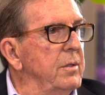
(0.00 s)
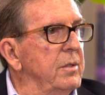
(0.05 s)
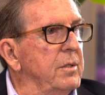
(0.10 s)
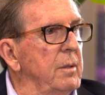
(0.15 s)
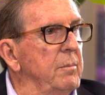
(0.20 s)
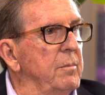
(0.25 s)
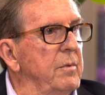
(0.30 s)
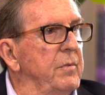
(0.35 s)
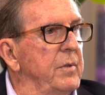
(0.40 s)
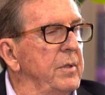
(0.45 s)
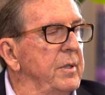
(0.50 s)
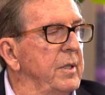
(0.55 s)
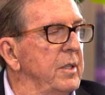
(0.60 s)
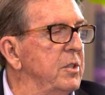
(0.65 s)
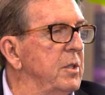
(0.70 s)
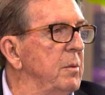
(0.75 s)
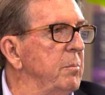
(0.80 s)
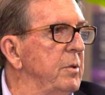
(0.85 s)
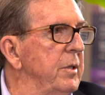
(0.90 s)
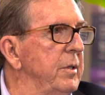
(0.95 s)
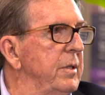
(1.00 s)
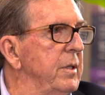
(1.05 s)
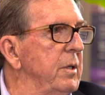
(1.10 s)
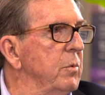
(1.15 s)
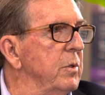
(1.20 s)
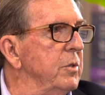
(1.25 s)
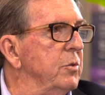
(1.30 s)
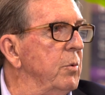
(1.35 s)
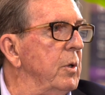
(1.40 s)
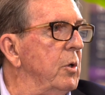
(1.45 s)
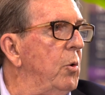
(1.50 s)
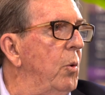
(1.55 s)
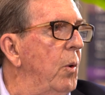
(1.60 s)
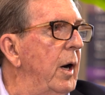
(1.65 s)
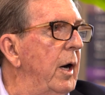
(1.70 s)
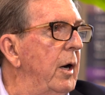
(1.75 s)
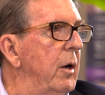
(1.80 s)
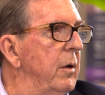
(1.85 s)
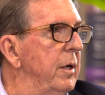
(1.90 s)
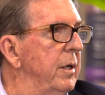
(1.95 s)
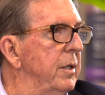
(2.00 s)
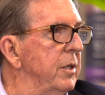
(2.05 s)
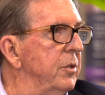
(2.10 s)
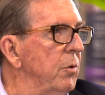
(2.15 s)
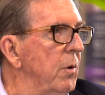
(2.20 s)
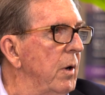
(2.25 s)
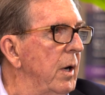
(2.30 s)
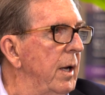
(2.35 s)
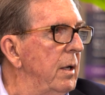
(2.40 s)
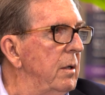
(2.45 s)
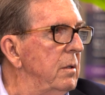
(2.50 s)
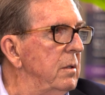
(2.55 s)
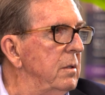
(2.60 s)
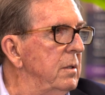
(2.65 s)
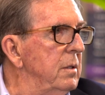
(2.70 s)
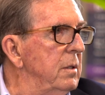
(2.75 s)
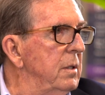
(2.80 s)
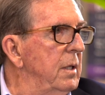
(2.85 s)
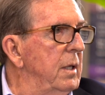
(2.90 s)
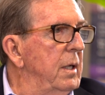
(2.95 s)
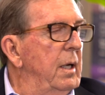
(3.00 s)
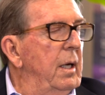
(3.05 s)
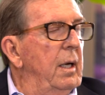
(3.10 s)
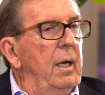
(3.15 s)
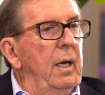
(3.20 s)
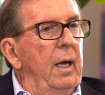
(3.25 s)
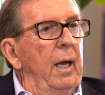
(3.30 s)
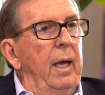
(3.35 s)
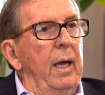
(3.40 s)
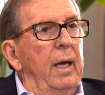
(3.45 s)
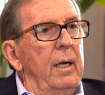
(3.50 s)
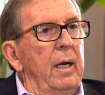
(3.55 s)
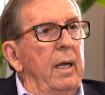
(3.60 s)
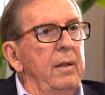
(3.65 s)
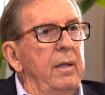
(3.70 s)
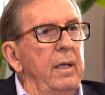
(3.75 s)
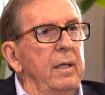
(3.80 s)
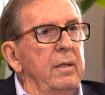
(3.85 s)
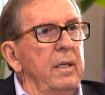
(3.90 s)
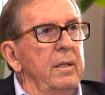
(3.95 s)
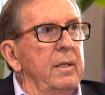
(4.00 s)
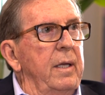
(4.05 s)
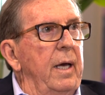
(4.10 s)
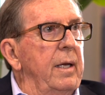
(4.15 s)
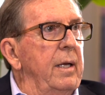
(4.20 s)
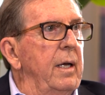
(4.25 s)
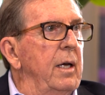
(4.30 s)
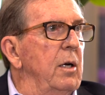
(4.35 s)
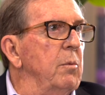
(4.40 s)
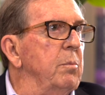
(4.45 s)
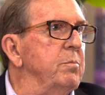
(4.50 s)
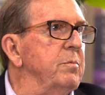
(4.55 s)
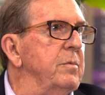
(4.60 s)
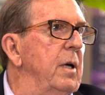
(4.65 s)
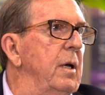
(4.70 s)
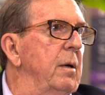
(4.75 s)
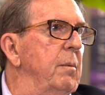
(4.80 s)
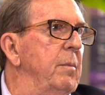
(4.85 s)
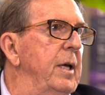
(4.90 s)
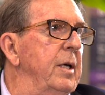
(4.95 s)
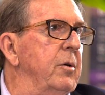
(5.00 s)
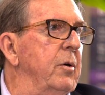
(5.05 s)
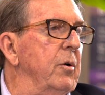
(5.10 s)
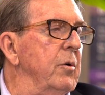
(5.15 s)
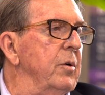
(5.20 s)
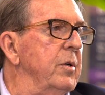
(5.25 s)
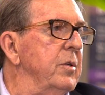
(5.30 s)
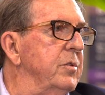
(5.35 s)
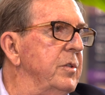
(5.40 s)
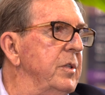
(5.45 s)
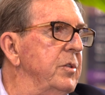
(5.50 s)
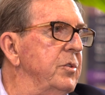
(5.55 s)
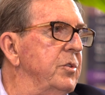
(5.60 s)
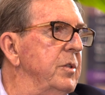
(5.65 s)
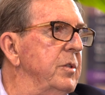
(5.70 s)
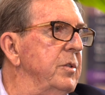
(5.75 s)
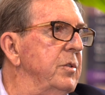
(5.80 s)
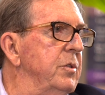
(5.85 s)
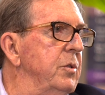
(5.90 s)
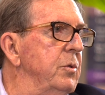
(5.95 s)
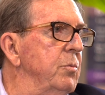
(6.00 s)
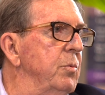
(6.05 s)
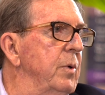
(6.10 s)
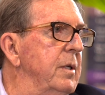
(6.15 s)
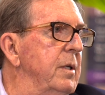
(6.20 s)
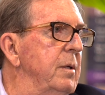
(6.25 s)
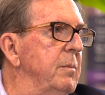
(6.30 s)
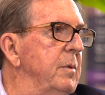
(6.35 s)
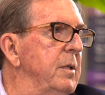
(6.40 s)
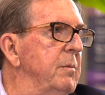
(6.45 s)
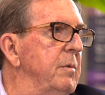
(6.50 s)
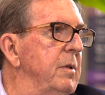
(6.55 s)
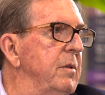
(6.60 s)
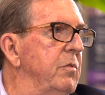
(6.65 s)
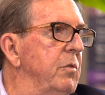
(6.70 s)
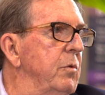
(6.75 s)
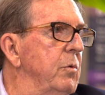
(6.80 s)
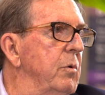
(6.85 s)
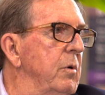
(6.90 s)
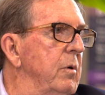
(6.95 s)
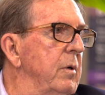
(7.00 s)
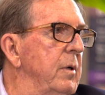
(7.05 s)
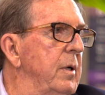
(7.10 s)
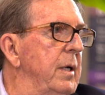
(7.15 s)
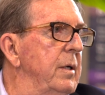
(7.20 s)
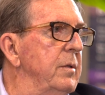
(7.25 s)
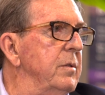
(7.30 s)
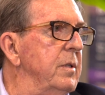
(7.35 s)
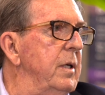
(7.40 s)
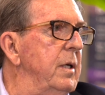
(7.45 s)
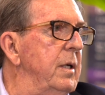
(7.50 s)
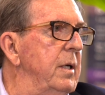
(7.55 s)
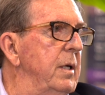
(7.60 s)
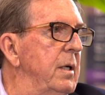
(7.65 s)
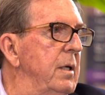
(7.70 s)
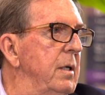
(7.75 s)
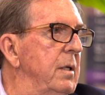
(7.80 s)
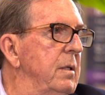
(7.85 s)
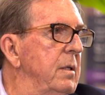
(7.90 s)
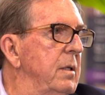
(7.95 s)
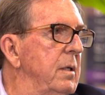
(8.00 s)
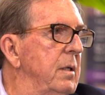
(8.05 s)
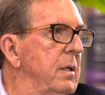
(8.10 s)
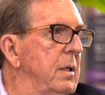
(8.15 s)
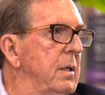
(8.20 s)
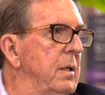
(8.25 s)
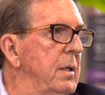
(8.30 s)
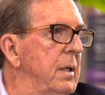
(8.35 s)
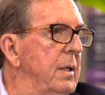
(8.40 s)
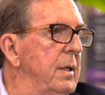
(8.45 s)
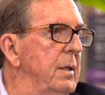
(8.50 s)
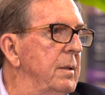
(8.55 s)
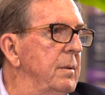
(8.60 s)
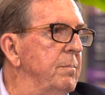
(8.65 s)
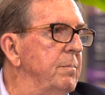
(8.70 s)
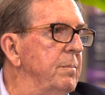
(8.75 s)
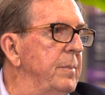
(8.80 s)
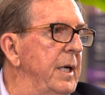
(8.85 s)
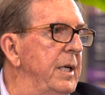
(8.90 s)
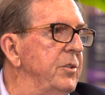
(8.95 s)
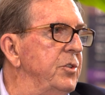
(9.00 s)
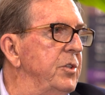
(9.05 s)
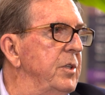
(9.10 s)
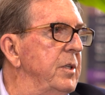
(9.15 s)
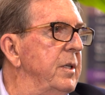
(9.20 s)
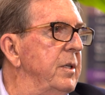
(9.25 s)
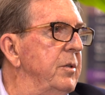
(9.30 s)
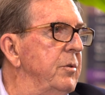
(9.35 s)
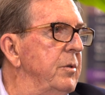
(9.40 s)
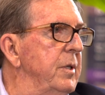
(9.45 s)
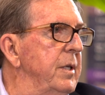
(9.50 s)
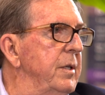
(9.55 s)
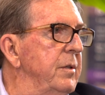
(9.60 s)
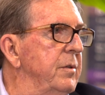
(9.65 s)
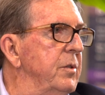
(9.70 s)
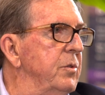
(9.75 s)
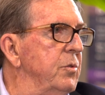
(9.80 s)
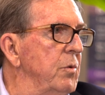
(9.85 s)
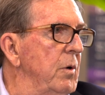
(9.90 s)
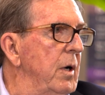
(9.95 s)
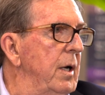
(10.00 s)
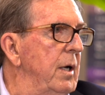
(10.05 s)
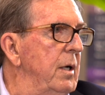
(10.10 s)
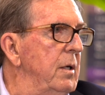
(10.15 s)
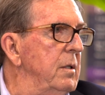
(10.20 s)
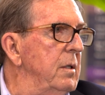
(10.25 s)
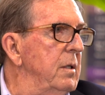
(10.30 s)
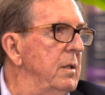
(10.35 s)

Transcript: some of the discipline that was required in a trial. And I think that helped make her decision to recommend me as a patient underneath the trial.